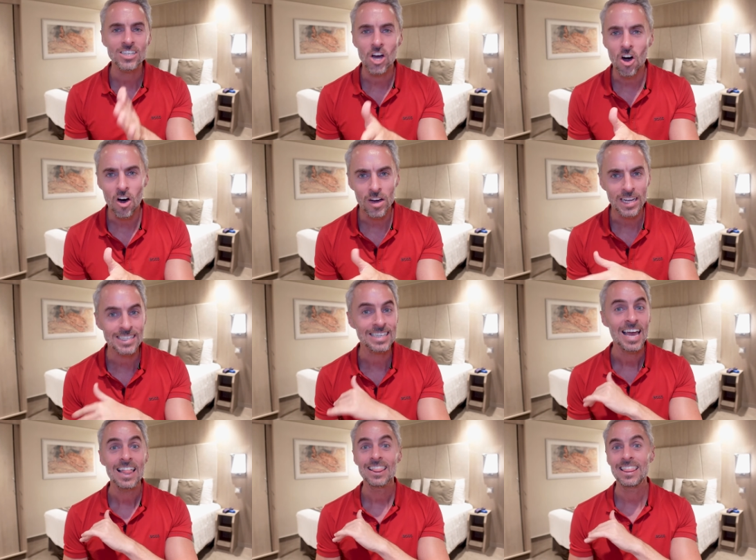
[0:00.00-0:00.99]
and August,
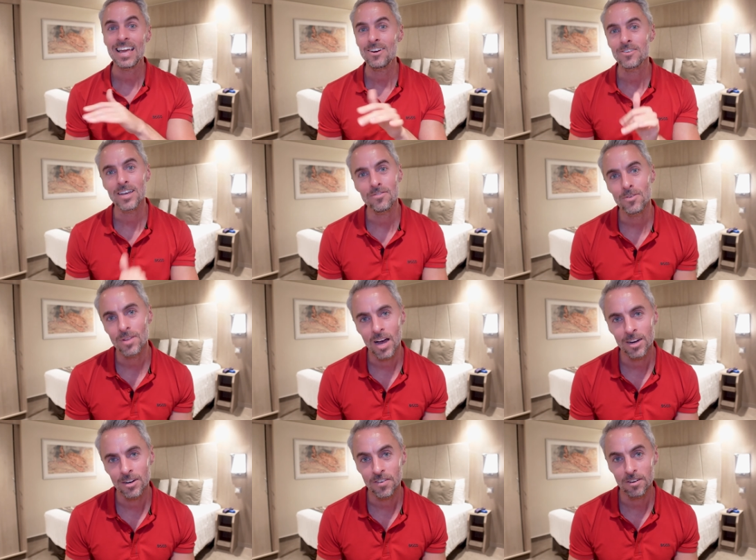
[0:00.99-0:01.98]
they don't give you the
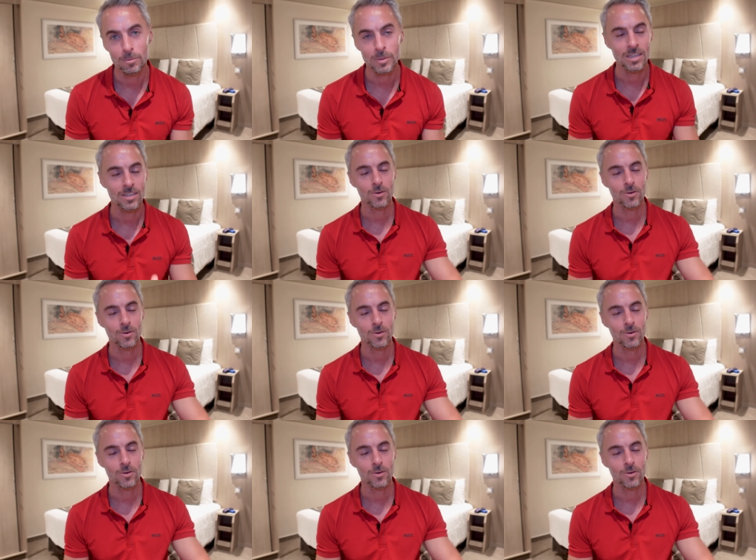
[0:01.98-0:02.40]
150%.